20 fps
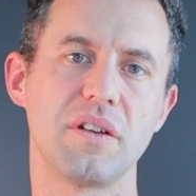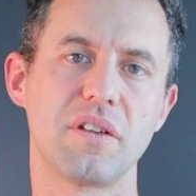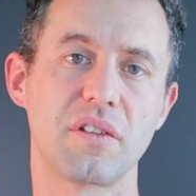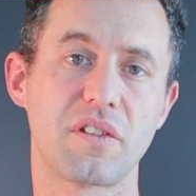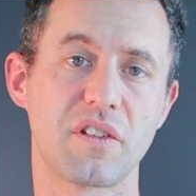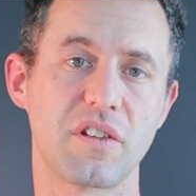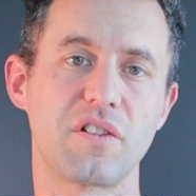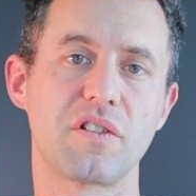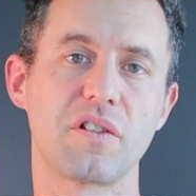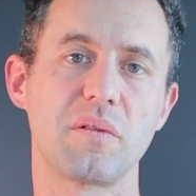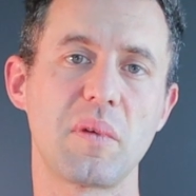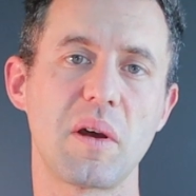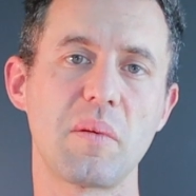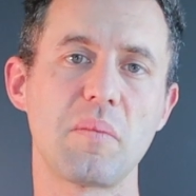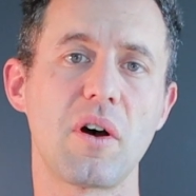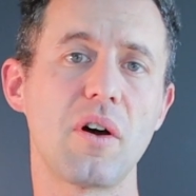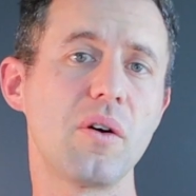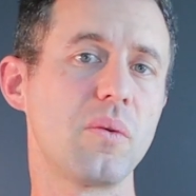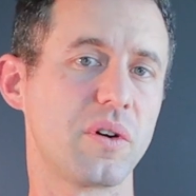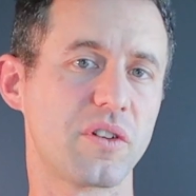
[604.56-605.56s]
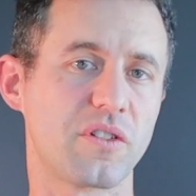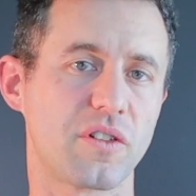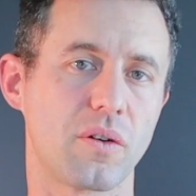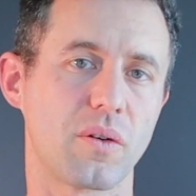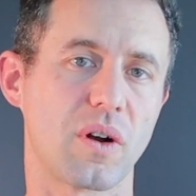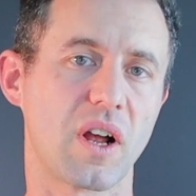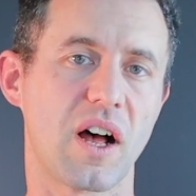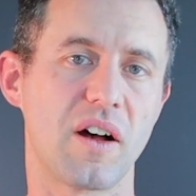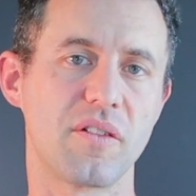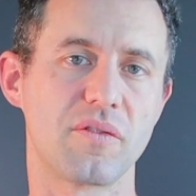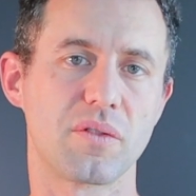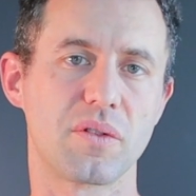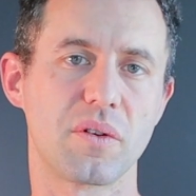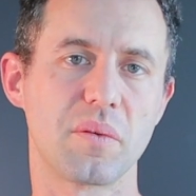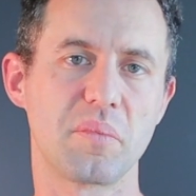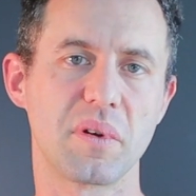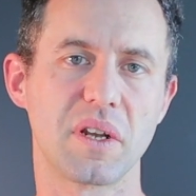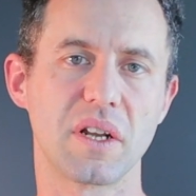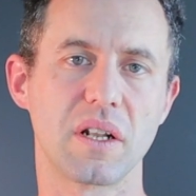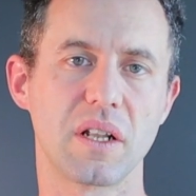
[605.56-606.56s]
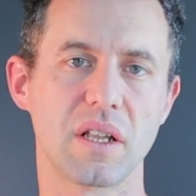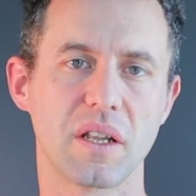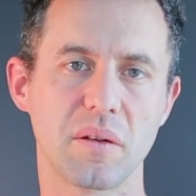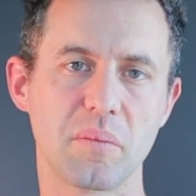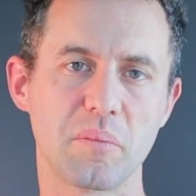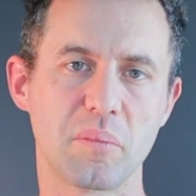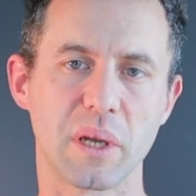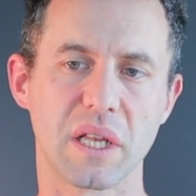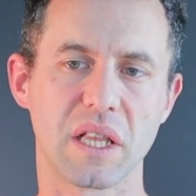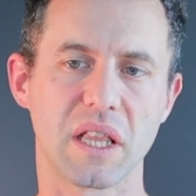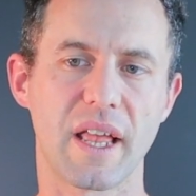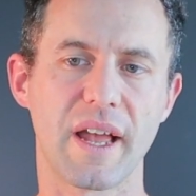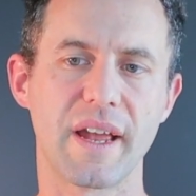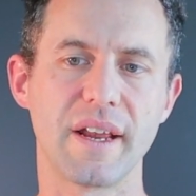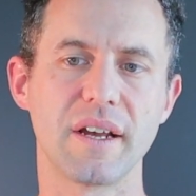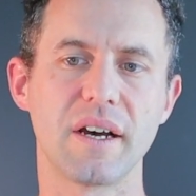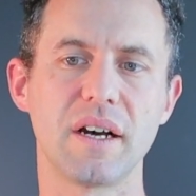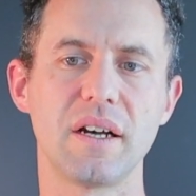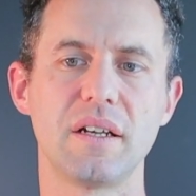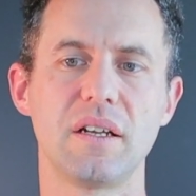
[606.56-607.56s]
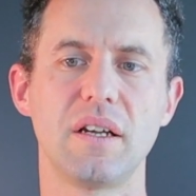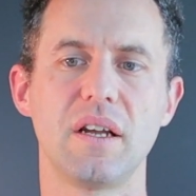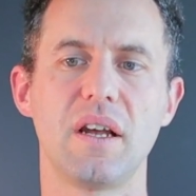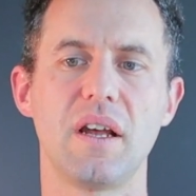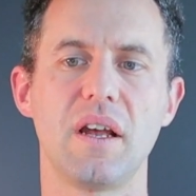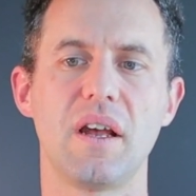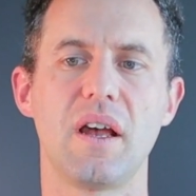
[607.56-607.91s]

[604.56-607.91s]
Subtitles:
decision memo, which I'll cover a bit later.